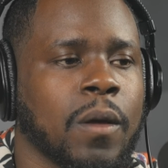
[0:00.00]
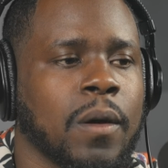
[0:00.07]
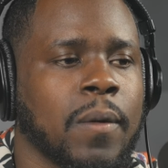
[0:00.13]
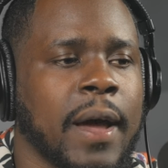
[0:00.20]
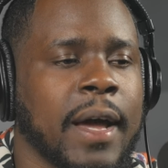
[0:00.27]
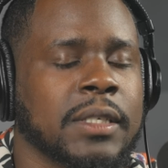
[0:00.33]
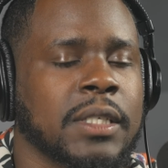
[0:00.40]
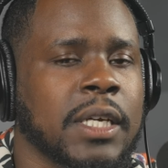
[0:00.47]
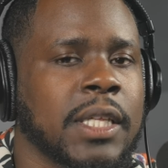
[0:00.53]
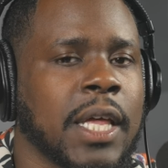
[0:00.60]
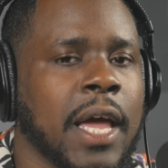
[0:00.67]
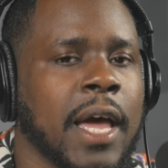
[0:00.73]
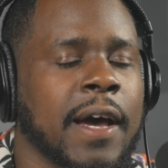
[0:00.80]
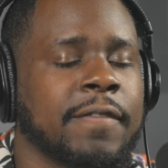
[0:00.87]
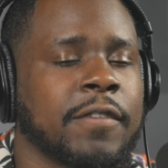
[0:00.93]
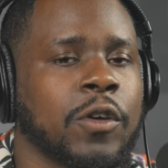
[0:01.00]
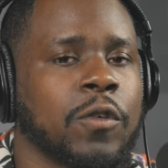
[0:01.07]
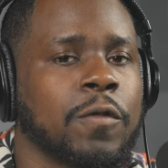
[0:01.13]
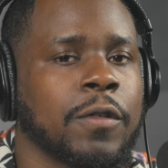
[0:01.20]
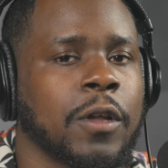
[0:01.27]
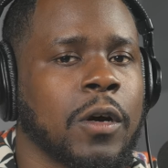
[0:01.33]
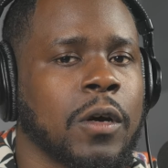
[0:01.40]
who acts like they have no
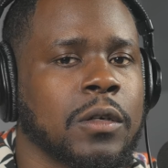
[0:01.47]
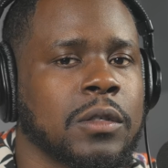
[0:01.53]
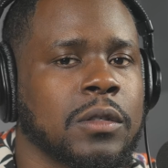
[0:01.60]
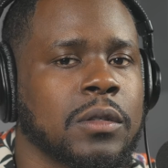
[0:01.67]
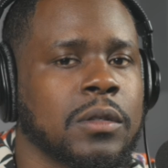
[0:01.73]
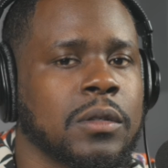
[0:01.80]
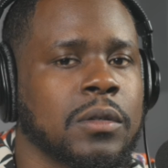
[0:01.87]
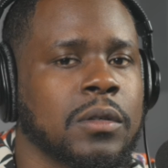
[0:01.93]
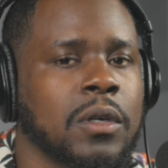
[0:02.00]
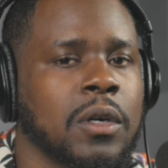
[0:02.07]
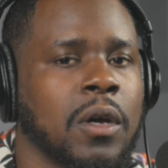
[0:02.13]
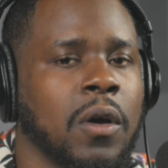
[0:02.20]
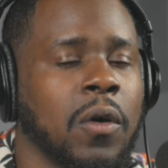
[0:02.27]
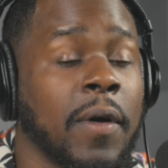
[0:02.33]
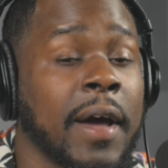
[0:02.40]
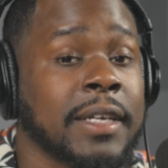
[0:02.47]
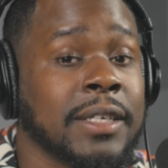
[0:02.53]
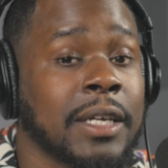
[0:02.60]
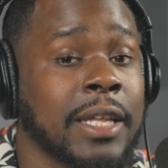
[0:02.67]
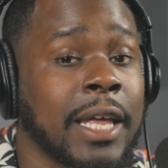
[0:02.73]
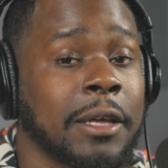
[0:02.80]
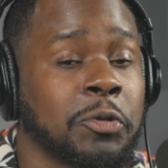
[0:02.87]
flaws, who acts
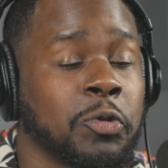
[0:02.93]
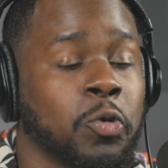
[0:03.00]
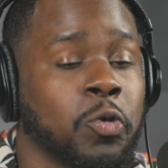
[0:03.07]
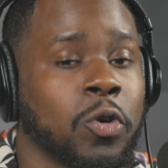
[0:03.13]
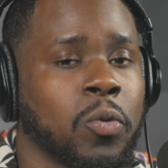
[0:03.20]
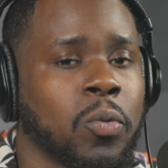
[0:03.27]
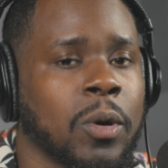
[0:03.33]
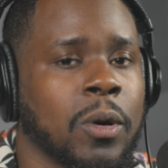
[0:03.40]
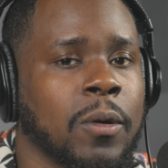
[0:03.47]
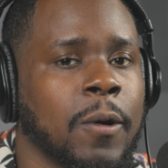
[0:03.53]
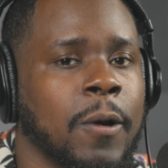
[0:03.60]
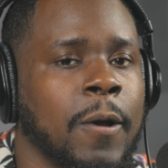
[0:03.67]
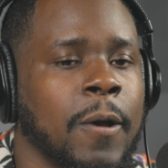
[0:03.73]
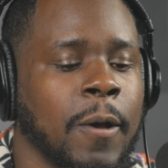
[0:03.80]
like they can do no wrong.